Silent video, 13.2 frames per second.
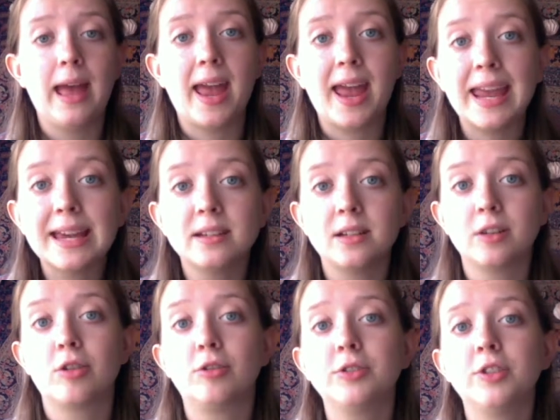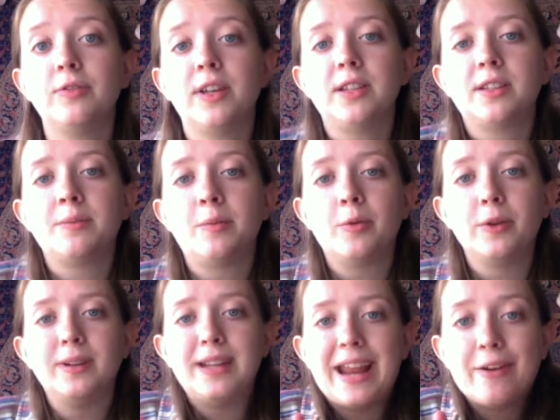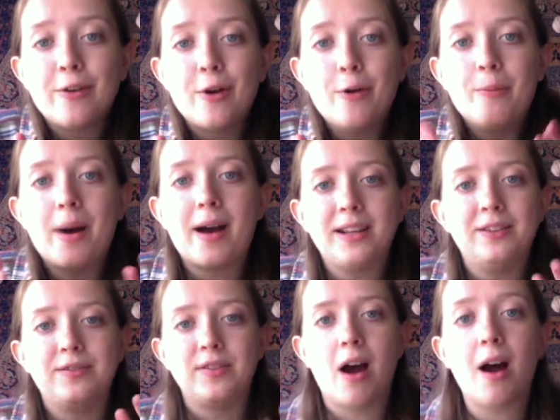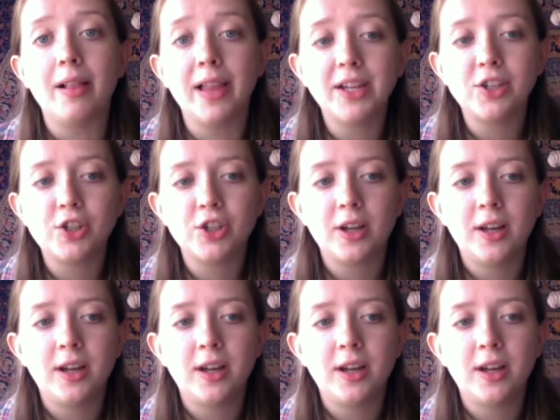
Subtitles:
and it cultivates a more narrow body of knowledge.